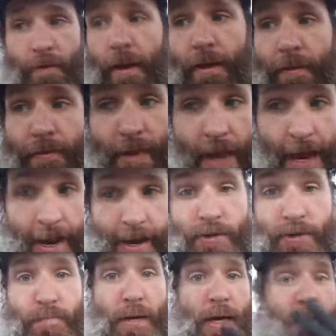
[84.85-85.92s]
That has
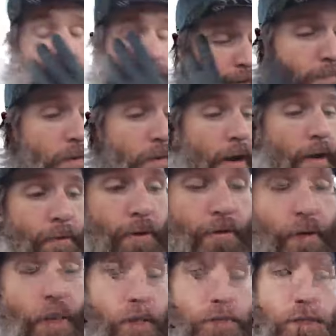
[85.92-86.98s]
been in there probably as long as this